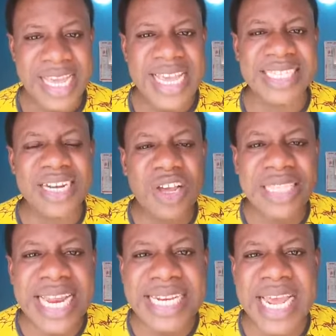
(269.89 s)
Is it
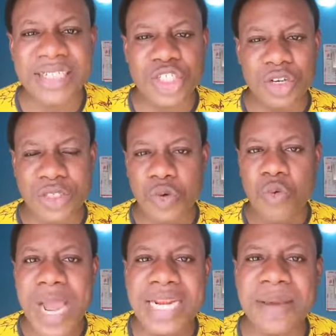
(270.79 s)
not a dead church
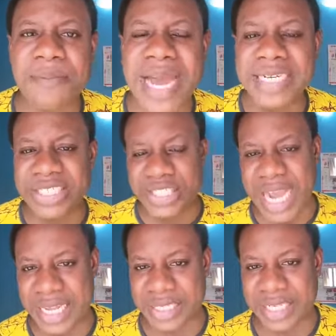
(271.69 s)
when the man in
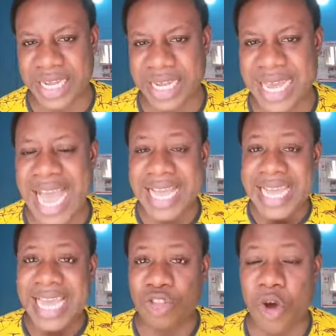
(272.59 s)
charge can
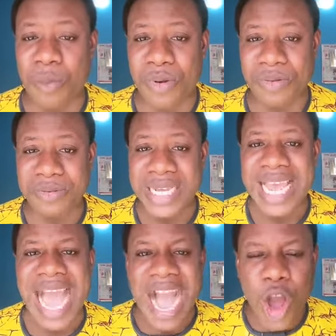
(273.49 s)
get up
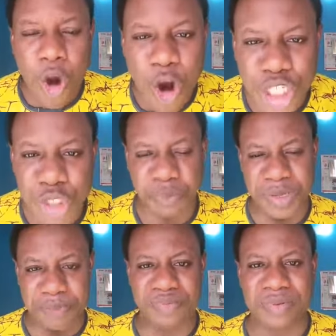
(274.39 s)
and curse
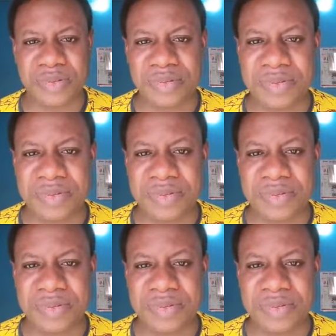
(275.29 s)
people